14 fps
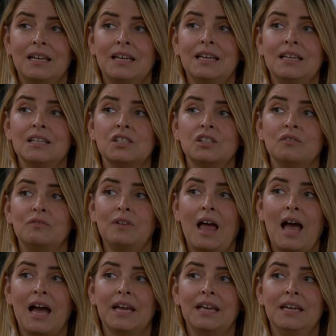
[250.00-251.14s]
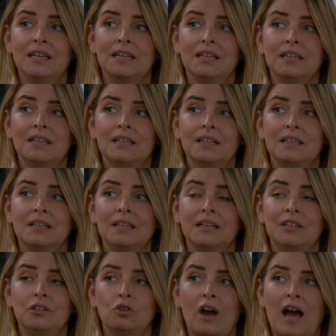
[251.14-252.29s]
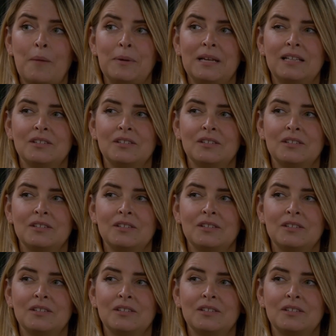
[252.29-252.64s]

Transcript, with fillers: is the fly in your happy little soup